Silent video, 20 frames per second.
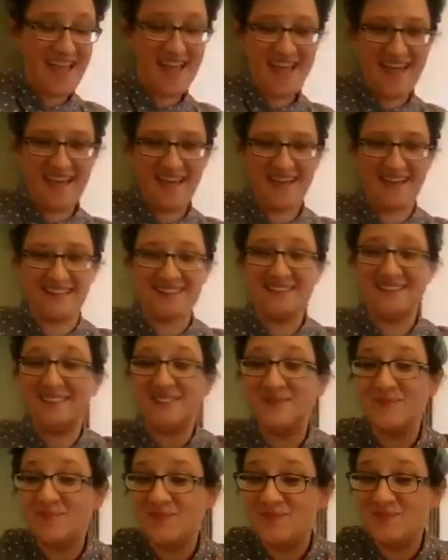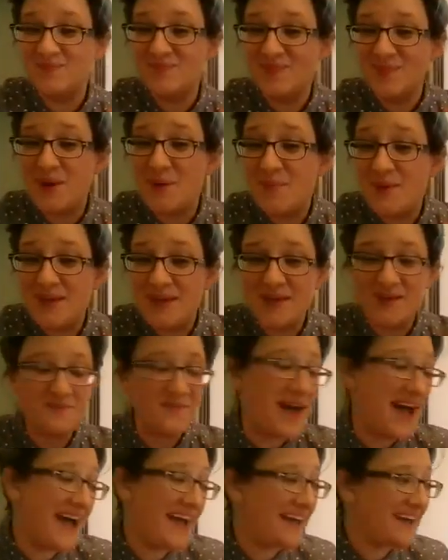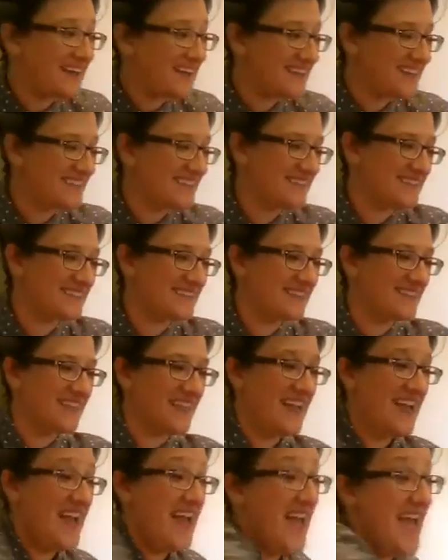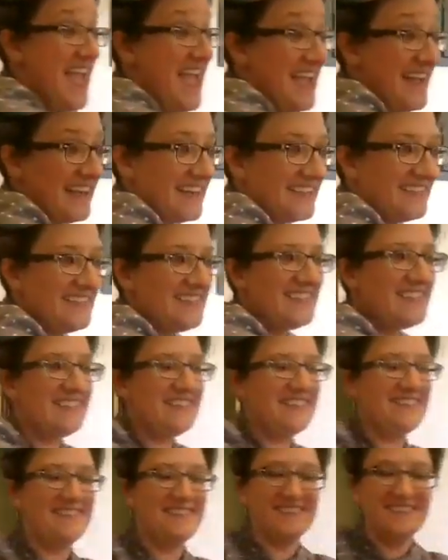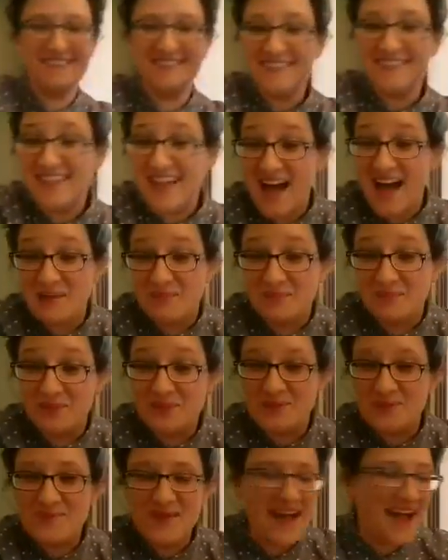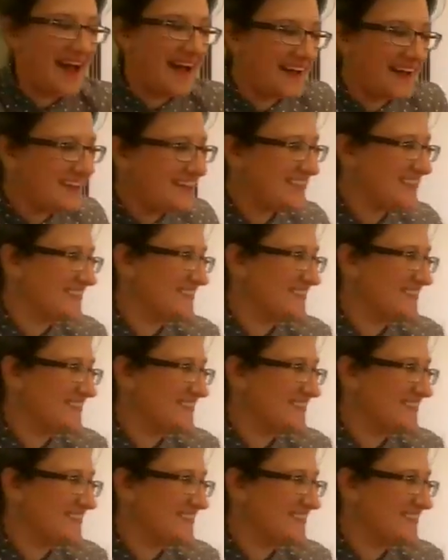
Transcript: and a pink bag and a blue bag